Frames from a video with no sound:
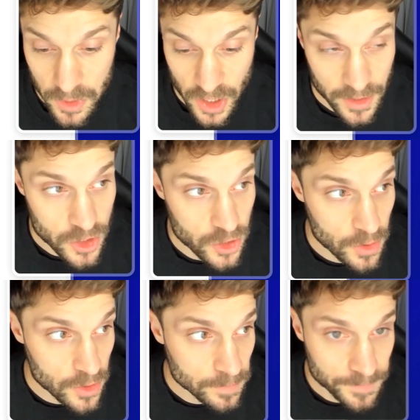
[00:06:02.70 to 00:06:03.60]
which I can show
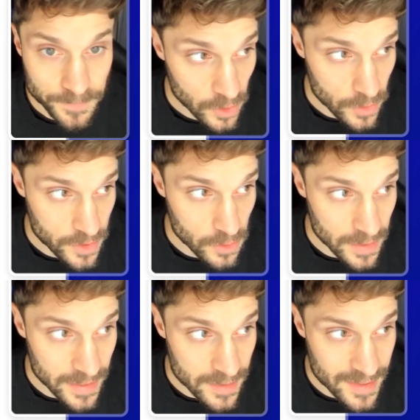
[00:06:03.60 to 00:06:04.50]
you. You can also
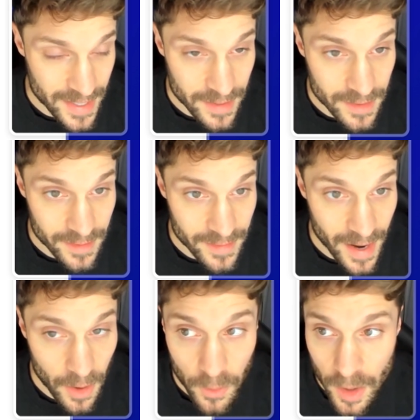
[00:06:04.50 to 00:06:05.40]
hit send
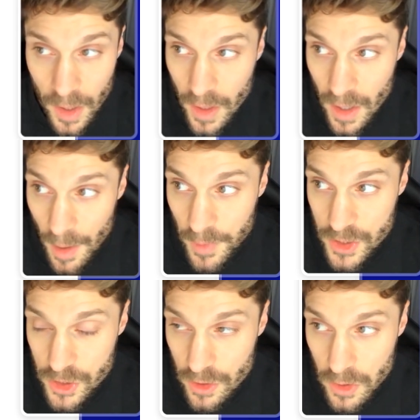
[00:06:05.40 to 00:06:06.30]
now. I'm going
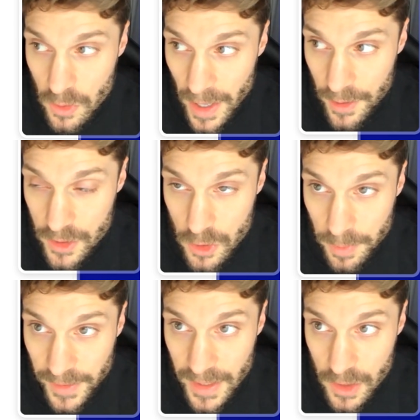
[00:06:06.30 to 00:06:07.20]
to show you how to
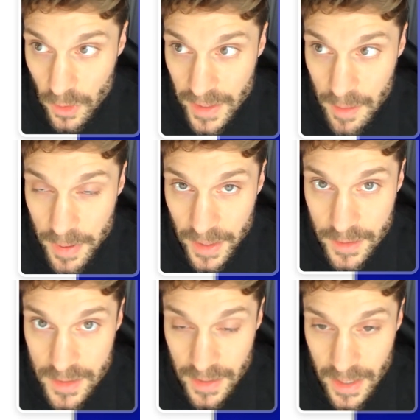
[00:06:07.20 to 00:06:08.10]
duplicate your
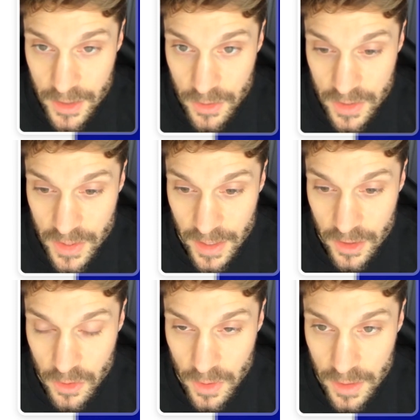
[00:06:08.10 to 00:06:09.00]
campaigns in case you decide
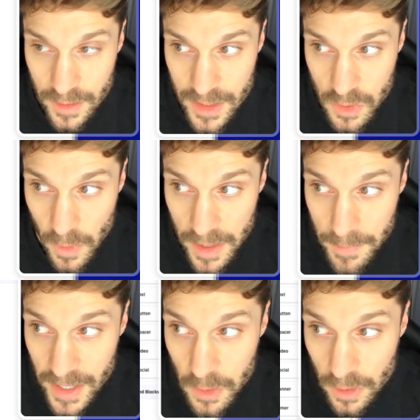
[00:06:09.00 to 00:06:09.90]
to do it this way
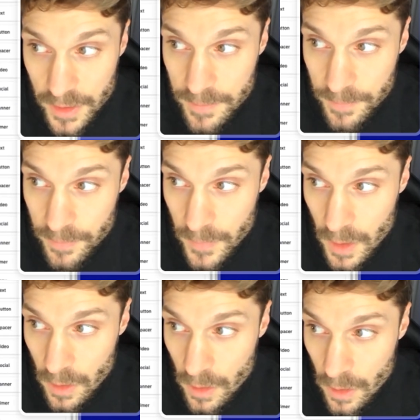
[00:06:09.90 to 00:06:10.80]
manually.
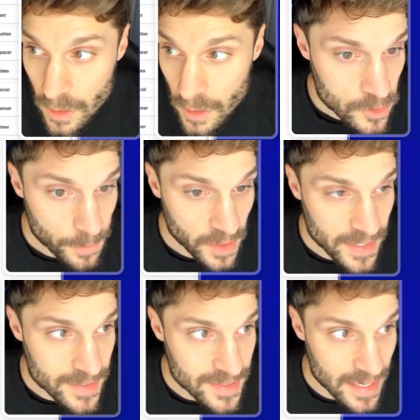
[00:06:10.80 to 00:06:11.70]
So I'm going
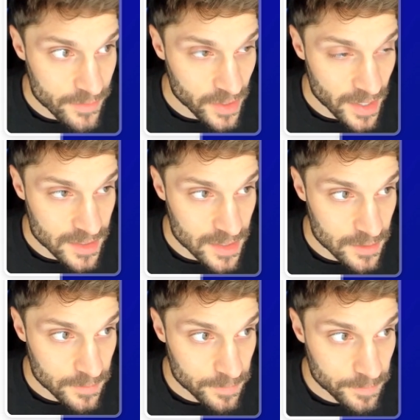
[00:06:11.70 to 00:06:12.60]
to hit save and
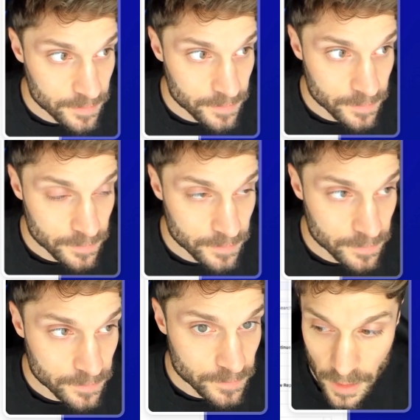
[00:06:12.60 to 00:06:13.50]
exit.
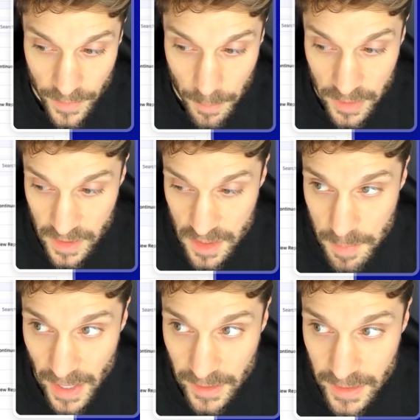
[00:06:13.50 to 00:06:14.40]
And that brings us
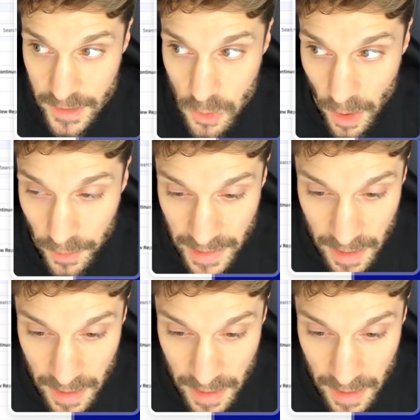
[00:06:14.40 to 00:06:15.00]
back into our